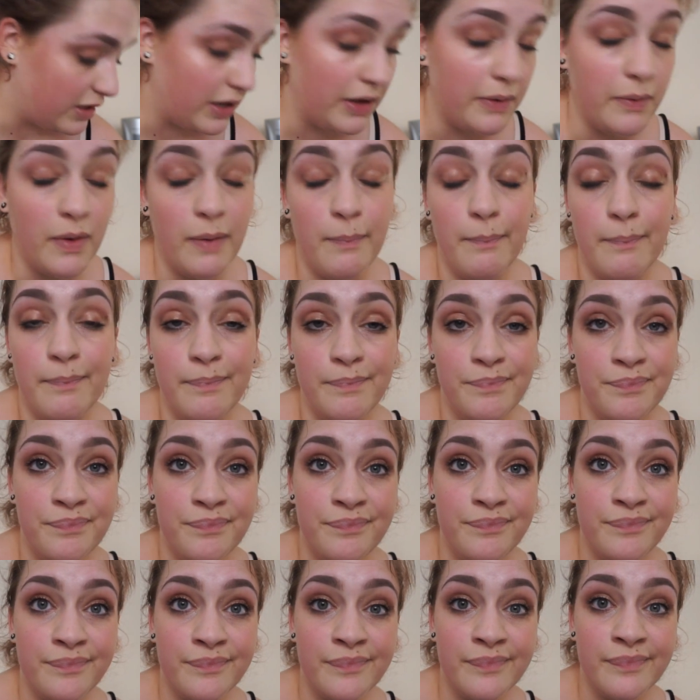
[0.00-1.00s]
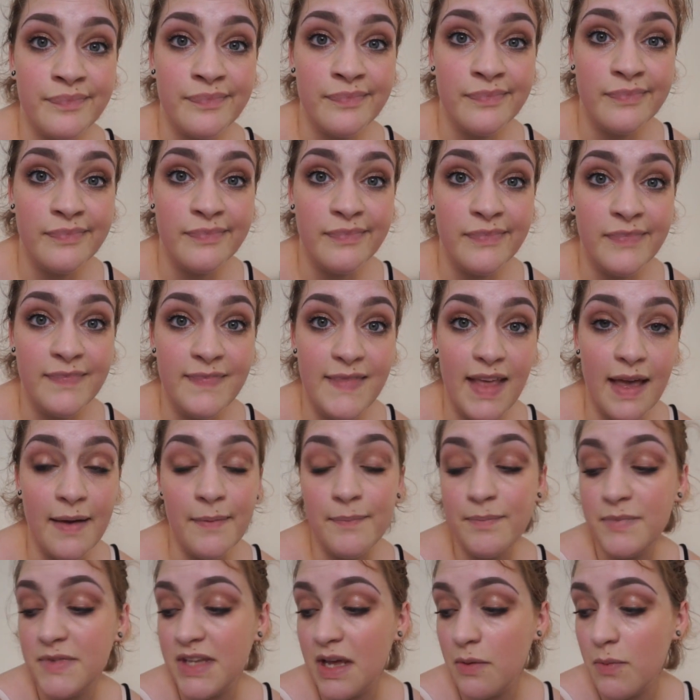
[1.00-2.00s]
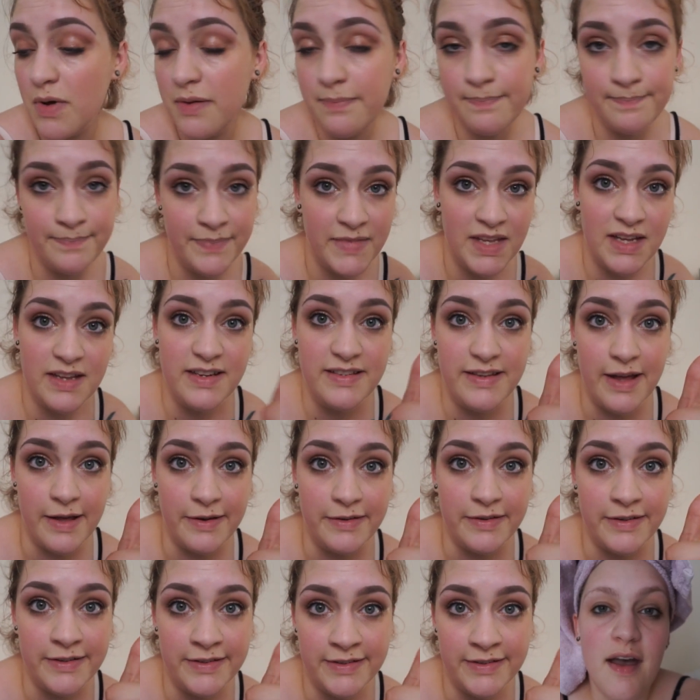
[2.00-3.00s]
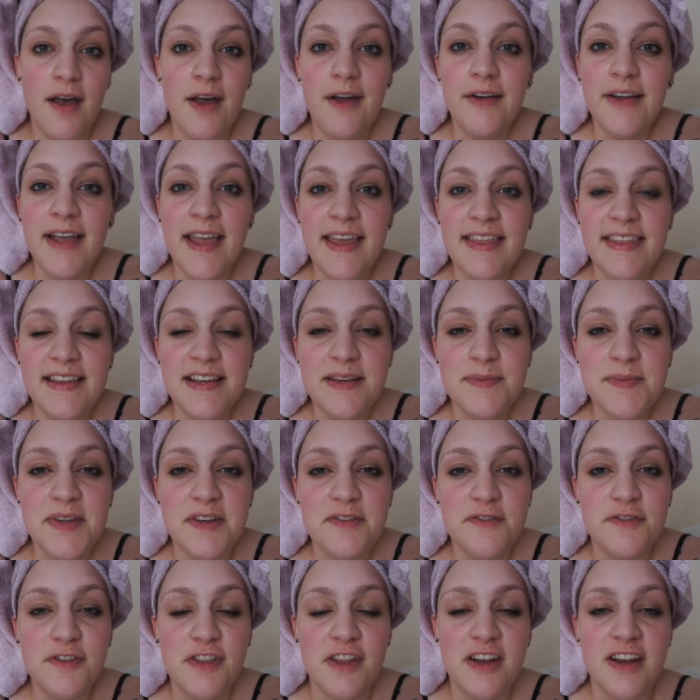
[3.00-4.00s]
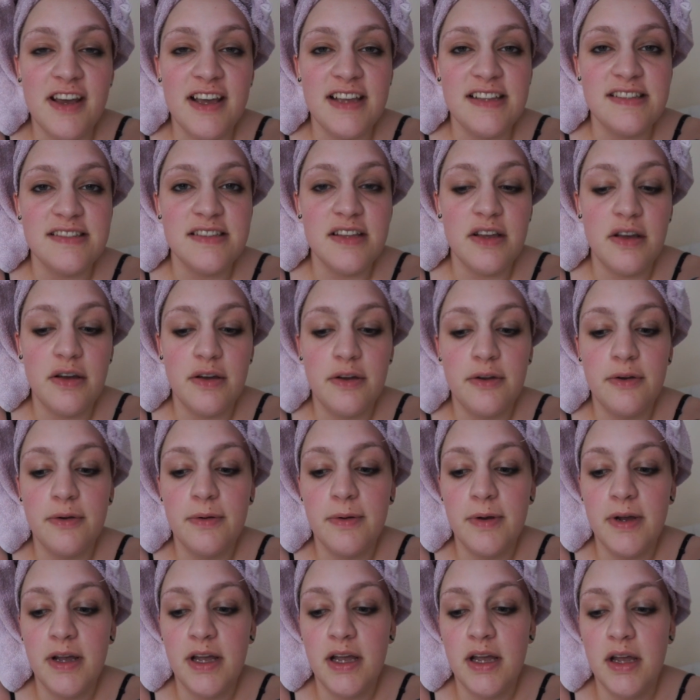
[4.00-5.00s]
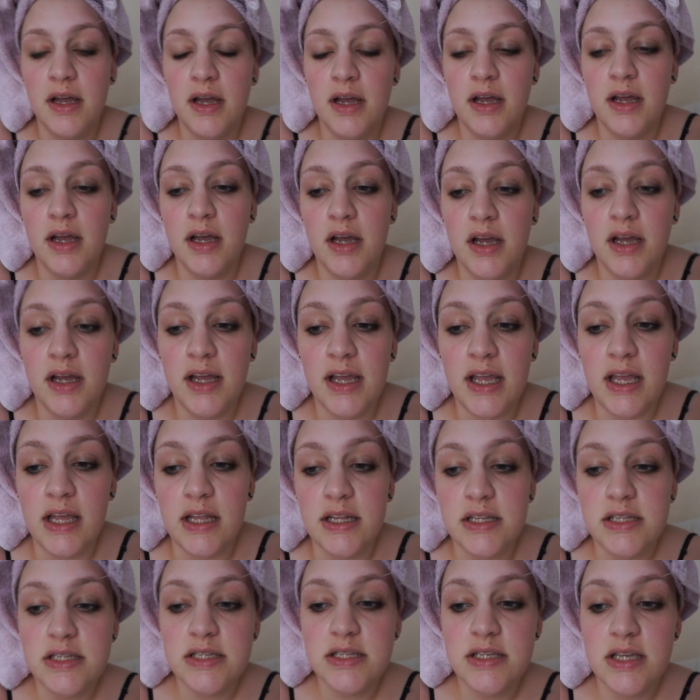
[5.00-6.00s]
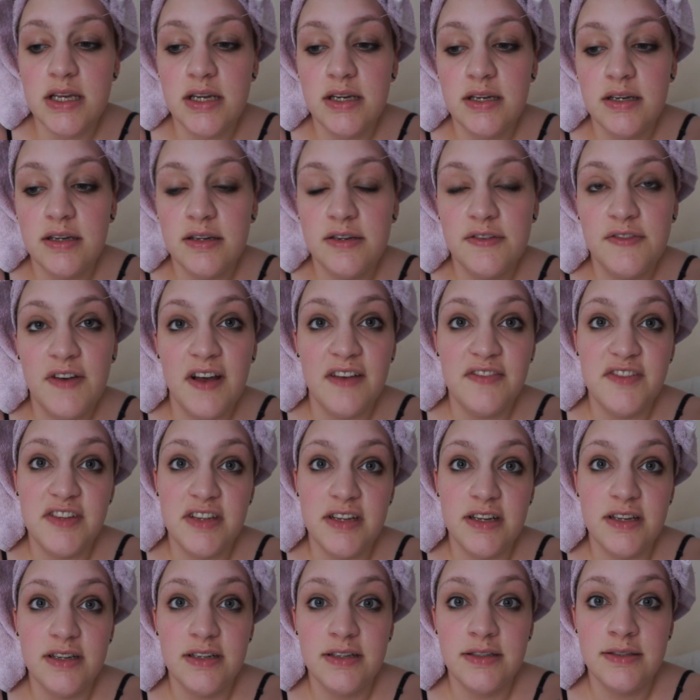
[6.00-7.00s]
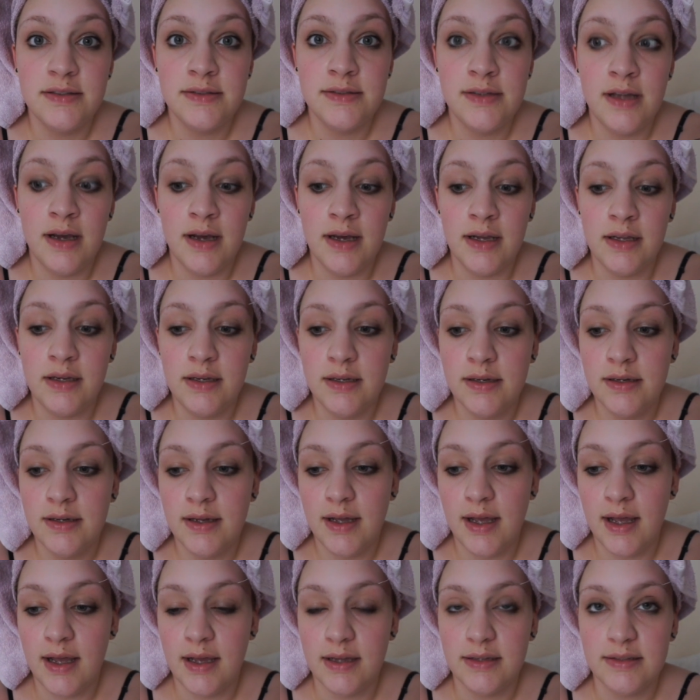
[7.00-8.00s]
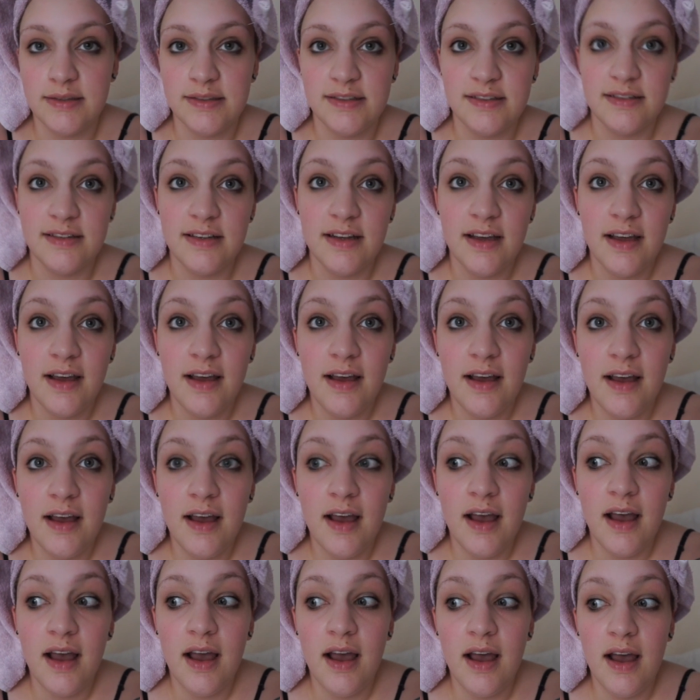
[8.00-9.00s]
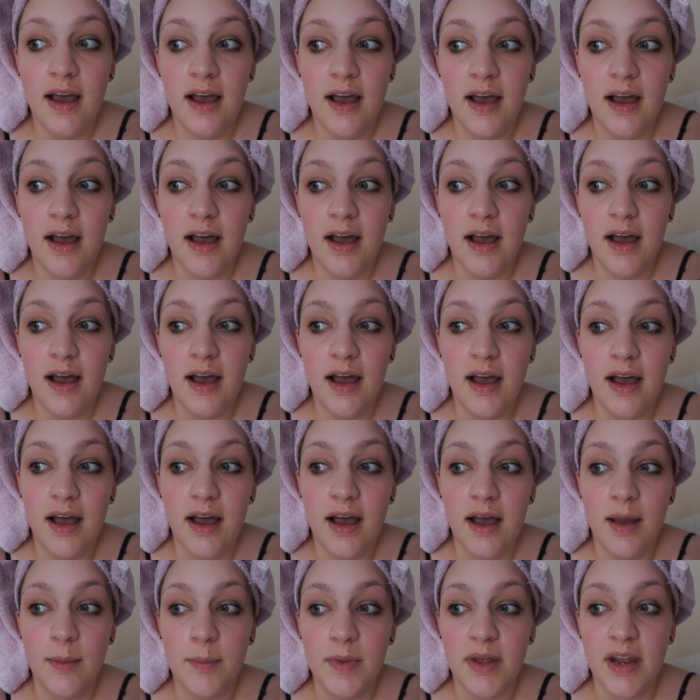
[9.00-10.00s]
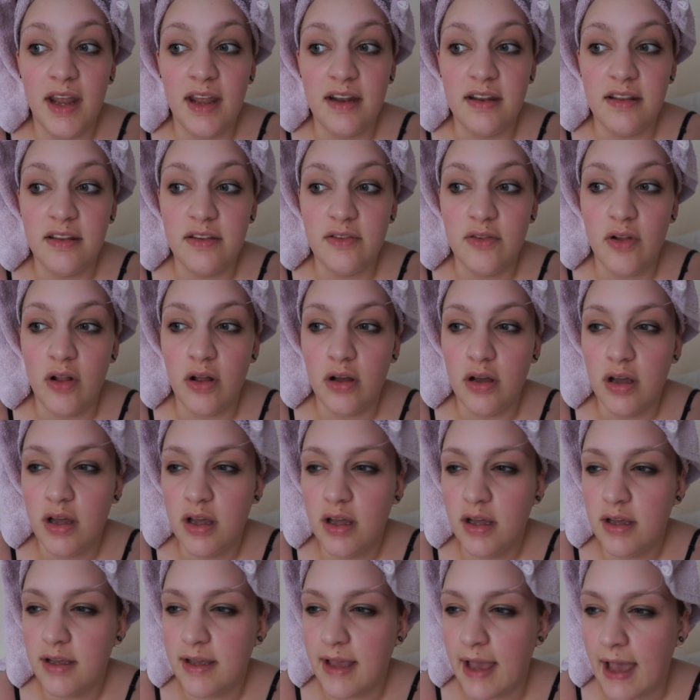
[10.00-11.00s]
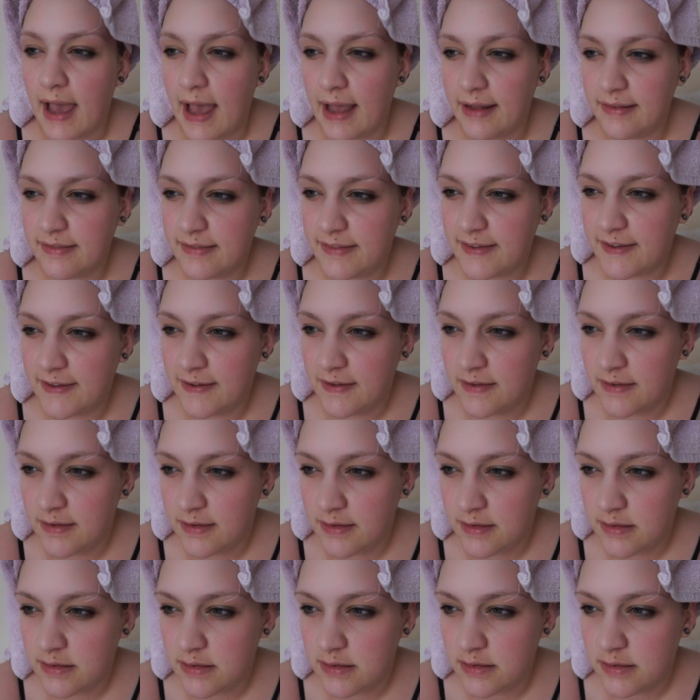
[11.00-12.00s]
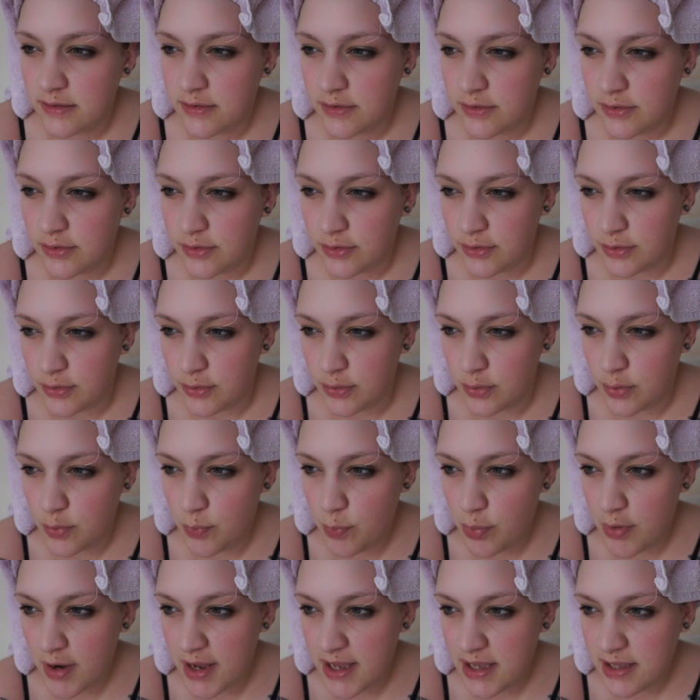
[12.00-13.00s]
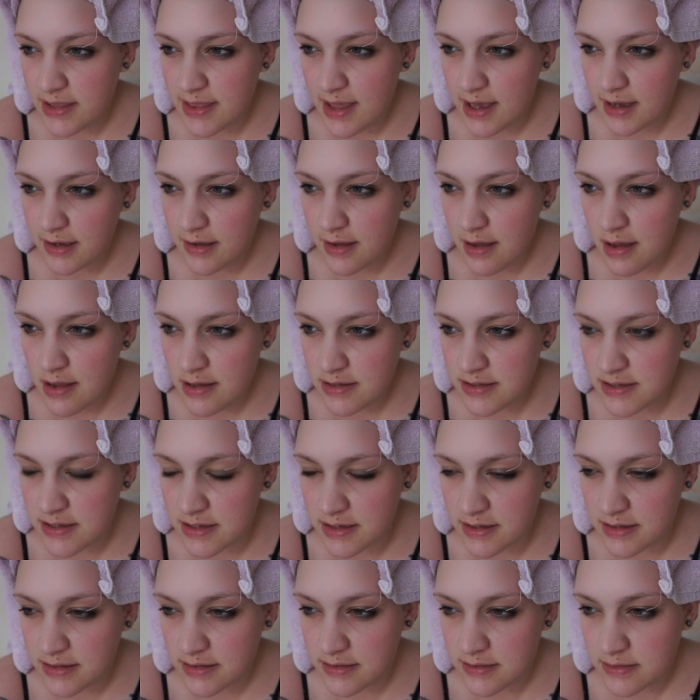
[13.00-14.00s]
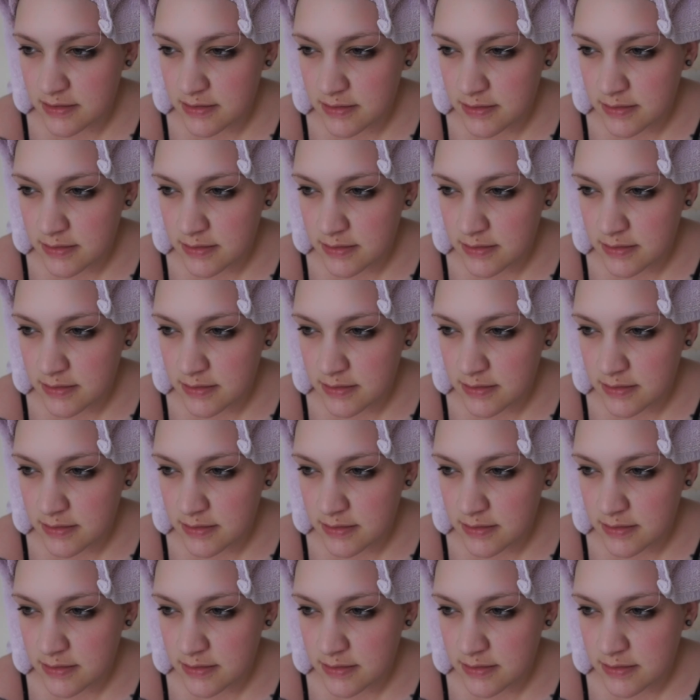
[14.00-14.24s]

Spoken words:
So yeah, day one done. Okay, I think I'm done for the night. So it's 9:05. And I'm gonna edit this vlog. Cat, you break that curtain.